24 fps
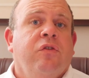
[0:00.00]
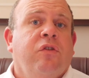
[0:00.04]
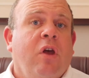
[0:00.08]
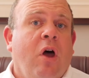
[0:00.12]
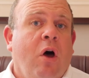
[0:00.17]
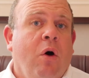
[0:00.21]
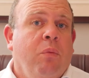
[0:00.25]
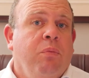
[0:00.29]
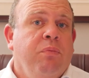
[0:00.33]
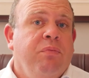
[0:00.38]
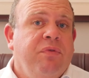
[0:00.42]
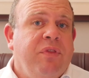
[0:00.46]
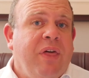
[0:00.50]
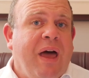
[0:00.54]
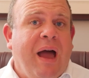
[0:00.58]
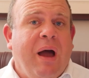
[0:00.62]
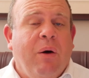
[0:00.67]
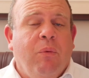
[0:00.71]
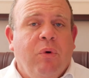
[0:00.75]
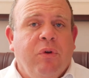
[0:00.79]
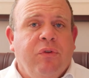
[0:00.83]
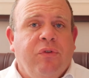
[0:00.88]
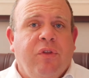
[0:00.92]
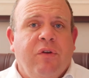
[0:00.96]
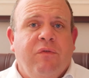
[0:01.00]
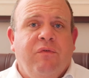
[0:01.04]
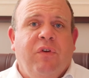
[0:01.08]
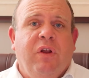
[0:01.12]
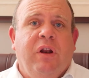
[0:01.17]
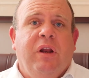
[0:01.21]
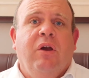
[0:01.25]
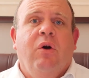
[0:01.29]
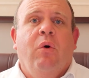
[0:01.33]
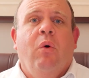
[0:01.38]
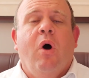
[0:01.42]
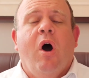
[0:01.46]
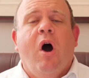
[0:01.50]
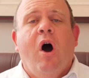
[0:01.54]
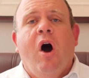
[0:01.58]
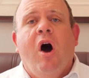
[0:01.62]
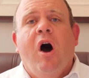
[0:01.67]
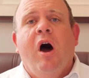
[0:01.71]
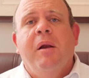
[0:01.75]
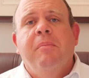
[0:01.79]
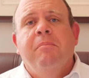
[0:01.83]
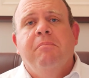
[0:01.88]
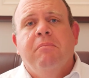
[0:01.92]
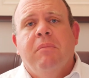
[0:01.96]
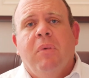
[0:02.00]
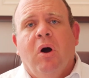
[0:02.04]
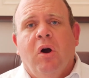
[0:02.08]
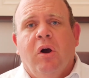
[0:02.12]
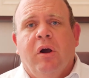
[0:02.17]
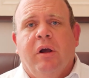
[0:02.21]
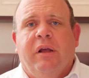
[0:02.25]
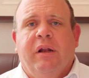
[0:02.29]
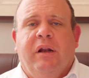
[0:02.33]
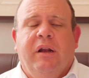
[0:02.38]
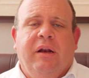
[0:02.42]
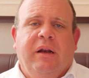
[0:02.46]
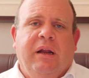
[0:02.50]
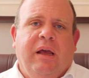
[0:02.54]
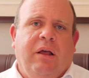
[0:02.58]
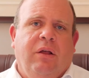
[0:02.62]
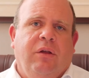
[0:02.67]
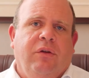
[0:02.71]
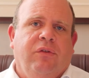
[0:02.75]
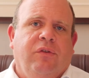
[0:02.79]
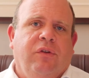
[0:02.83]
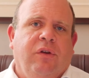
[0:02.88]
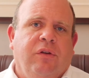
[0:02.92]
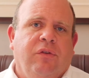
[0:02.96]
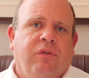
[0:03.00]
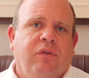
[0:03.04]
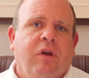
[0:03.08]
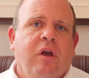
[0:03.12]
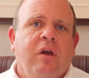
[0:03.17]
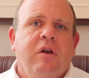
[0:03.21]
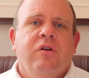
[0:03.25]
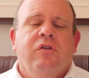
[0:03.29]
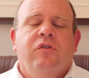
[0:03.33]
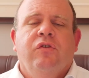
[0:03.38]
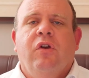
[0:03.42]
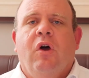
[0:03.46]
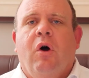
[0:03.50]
So that was the video on market analysis.